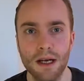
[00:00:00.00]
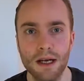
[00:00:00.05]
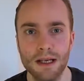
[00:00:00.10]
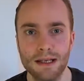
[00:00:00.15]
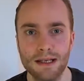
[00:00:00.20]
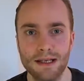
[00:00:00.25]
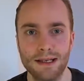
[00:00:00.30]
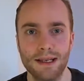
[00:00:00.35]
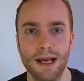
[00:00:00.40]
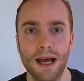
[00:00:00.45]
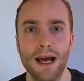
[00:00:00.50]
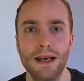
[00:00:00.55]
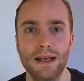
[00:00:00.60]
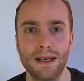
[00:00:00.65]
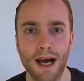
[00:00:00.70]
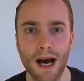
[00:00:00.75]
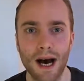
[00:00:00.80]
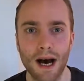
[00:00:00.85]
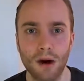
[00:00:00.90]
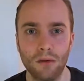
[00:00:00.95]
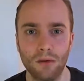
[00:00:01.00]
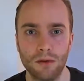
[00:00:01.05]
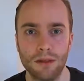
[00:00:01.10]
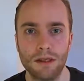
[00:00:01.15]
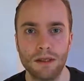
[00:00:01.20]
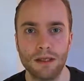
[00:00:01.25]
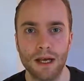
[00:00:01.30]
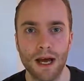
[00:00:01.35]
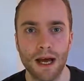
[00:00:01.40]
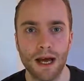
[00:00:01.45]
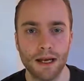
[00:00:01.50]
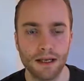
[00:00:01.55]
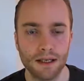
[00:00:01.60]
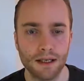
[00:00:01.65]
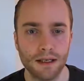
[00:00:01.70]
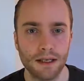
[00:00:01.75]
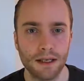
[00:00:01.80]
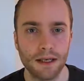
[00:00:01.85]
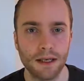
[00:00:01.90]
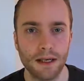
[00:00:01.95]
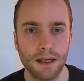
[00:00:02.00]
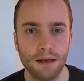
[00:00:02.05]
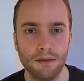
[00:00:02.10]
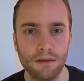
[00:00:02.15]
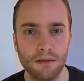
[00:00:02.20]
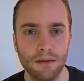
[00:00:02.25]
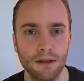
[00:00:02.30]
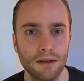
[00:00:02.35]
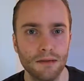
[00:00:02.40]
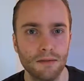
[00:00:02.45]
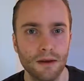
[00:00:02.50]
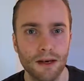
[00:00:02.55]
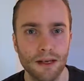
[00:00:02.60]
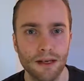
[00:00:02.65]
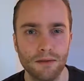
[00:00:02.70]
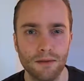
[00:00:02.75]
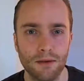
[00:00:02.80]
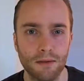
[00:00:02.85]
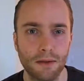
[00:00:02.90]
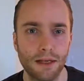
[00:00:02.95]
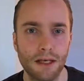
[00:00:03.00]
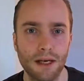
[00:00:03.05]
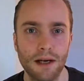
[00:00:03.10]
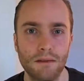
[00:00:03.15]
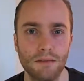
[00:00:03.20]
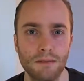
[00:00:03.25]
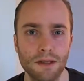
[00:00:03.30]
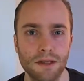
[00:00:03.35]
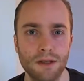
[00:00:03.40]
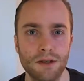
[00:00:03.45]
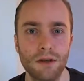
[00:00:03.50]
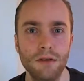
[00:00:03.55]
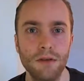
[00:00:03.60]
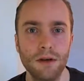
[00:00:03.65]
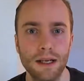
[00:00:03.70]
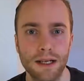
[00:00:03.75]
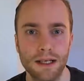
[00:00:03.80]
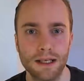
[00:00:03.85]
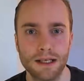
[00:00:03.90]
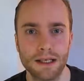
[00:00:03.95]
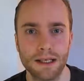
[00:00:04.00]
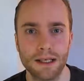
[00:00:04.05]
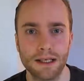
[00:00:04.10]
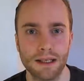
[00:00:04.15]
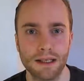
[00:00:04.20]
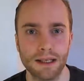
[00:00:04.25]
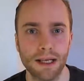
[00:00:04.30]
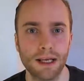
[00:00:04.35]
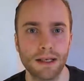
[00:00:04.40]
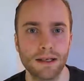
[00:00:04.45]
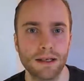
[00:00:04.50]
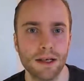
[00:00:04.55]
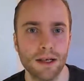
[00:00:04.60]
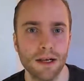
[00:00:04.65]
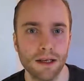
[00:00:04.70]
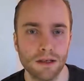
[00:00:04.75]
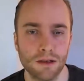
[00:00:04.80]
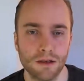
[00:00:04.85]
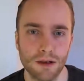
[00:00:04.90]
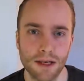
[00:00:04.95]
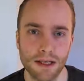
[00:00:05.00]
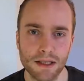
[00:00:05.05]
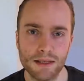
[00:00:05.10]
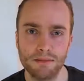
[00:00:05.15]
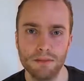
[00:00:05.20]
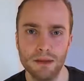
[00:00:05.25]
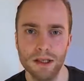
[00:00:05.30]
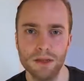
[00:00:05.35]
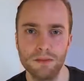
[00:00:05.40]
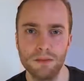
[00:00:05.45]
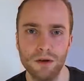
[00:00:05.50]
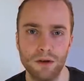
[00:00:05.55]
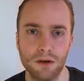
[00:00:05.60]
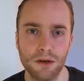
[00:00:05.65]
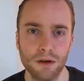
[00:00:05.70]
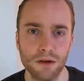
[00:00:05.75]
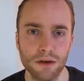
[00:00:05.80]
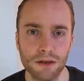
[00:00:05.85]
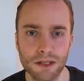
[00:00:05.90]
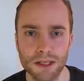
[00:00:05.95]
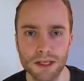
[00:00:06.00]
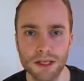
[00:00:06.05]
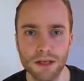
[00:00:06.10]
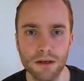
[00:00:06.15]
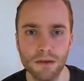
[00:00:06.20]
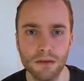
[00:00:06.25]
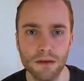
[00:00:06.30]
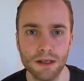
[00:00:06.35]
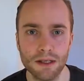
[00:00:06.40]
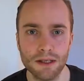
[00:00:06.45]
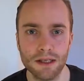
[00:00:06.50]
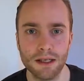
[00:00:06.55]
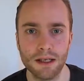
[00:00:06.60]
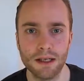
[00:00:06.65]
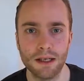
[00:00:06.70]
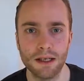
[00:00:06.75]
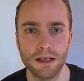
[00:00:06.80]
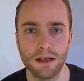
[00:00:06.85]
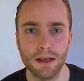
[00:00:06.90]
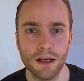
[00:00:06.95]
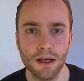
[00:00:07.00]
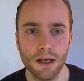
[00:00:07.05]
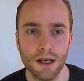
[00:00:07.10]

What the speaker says: stand out, and when it becomes truly exciting, it creates much more continuity and,